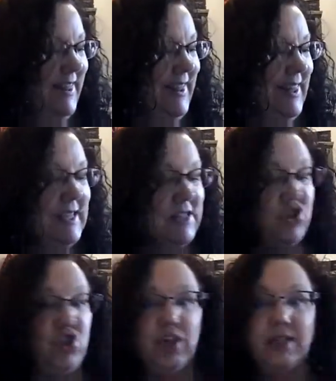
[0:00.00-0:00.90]
And
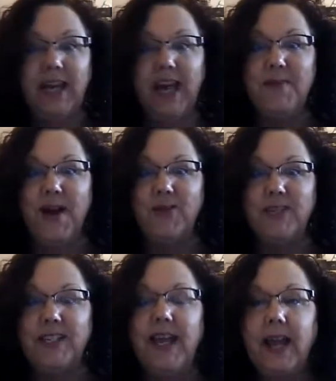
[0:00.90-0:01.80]
this just came
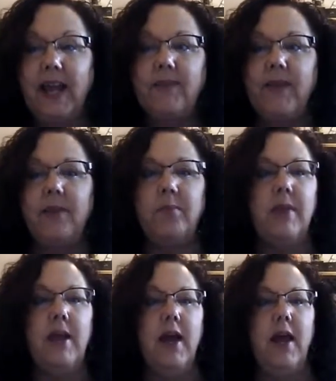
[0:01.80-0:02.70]
out today.
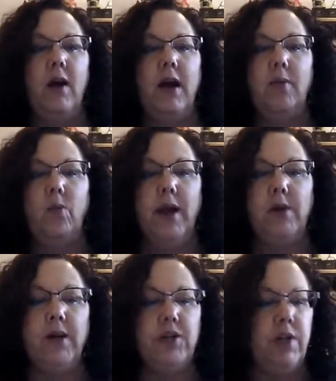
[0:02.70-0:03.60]

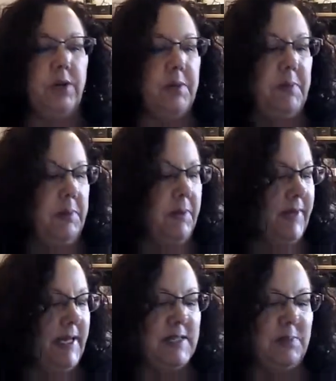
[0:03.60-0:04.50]
Why I want to share it with
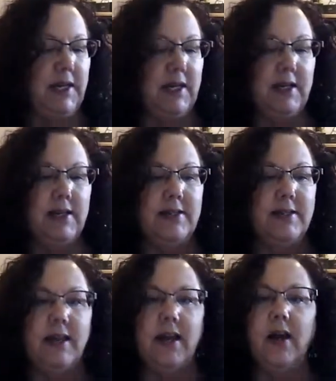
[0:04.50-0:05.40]
people is
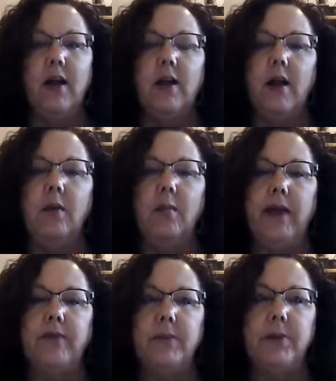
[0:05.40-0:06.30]
because
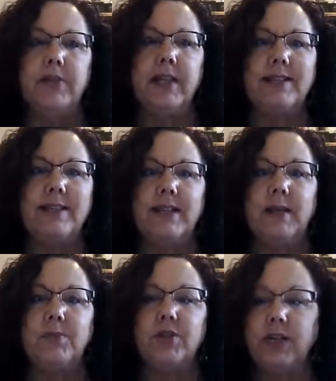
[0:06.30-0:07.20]
every person that
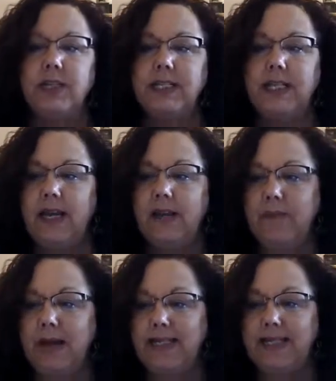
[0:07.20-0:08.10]
signs up starting
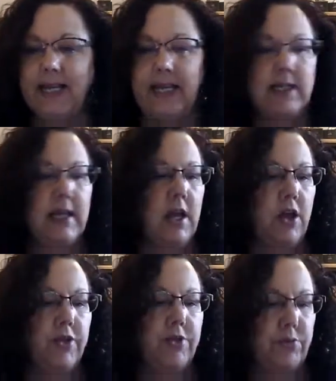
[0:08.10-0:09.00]
today, May 2nd,
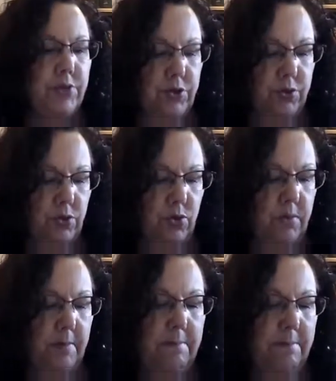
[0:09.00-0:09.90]

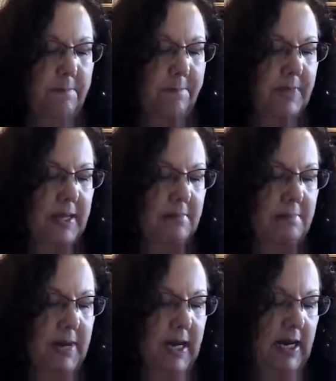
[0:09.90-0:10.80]
through
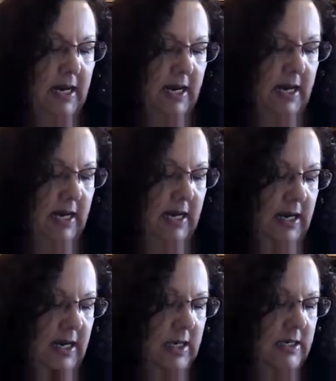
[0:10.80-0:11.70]

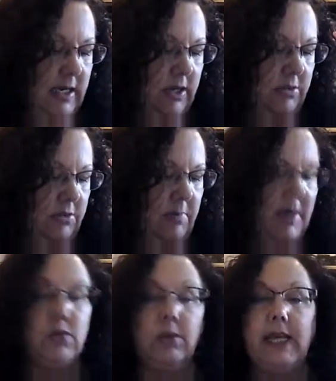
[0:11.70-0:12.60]
May 2nd through
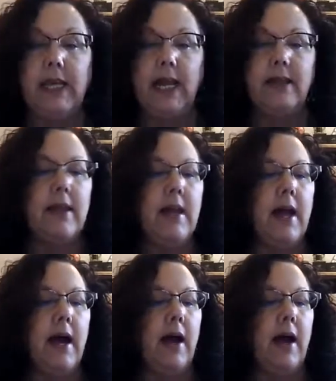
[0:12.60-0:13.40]
May 29th.